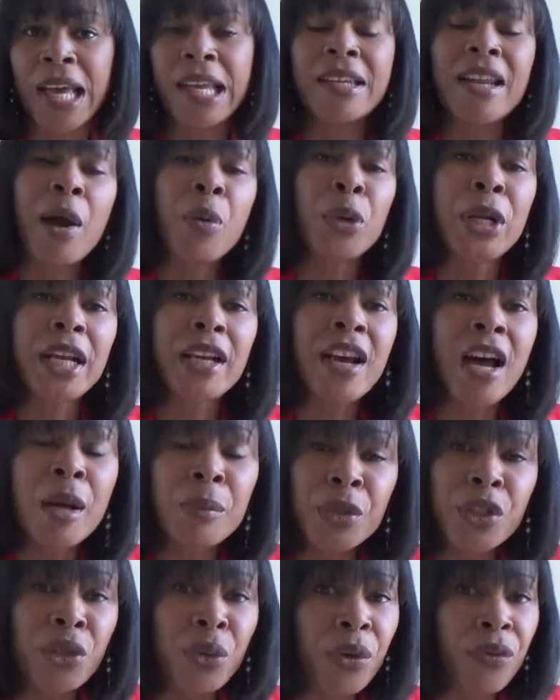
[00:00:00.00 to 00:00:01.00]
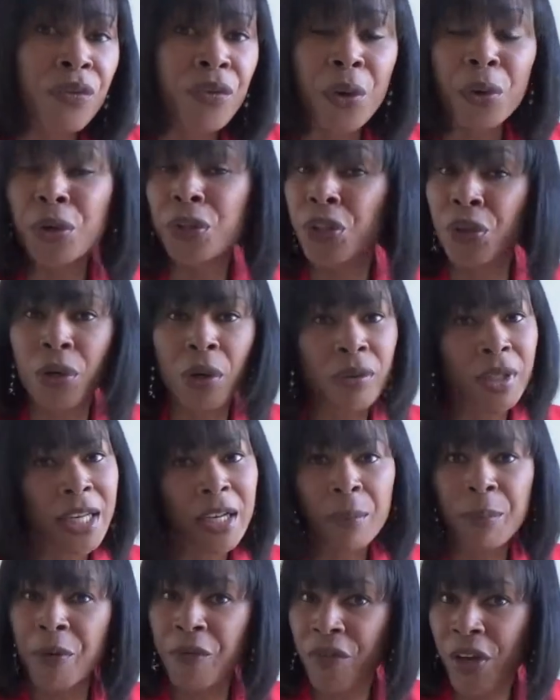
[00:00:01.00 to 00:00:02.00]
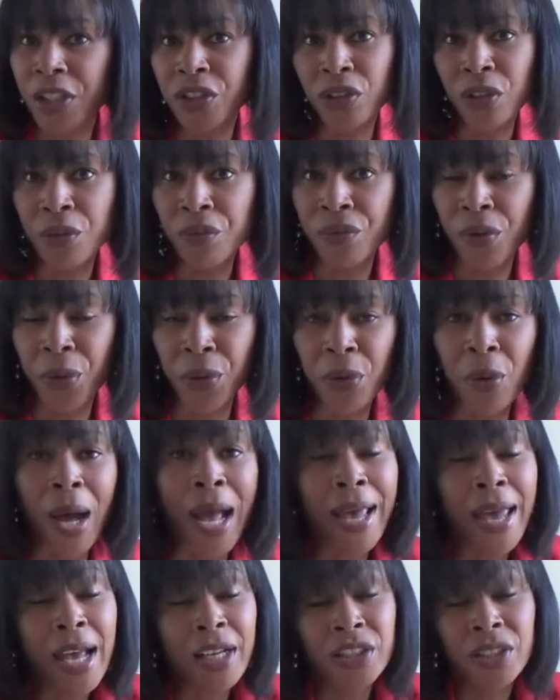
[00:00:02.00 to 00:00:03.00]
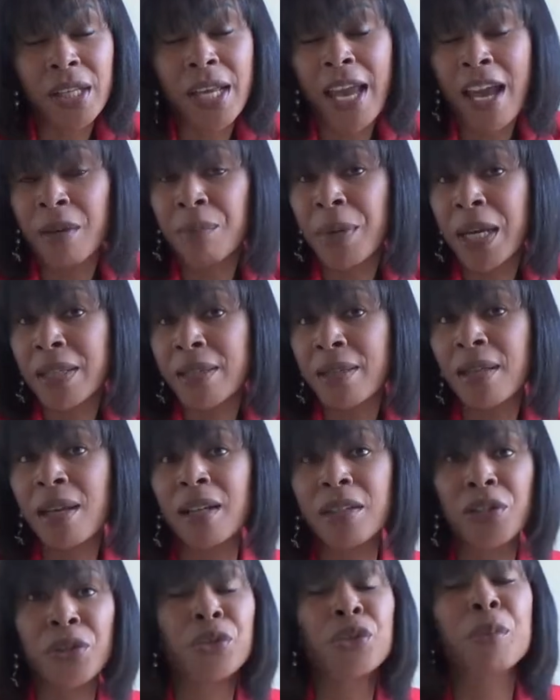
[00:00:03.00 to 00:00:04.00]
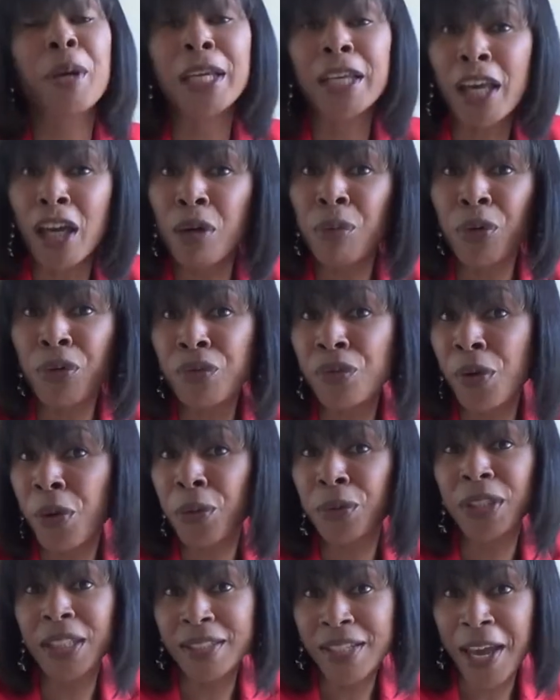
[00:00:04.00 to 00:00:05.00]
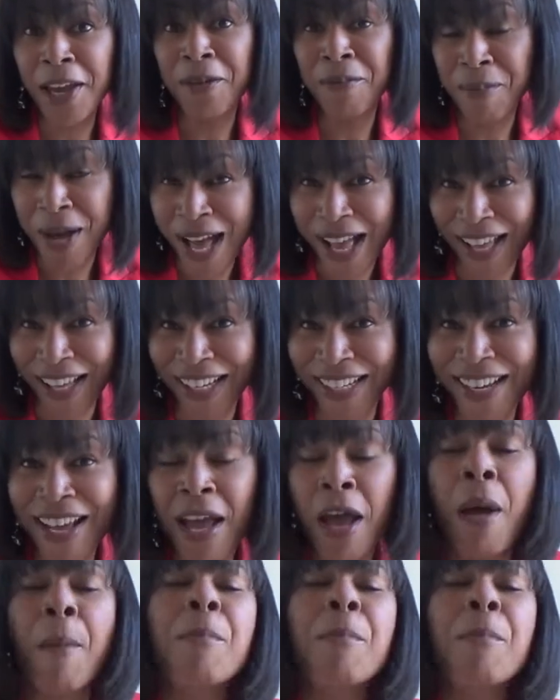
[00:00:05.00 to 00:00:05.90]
Now, when it comes to a photo, you don't need a professional photo. I actually had my son use my camera phone to take mine.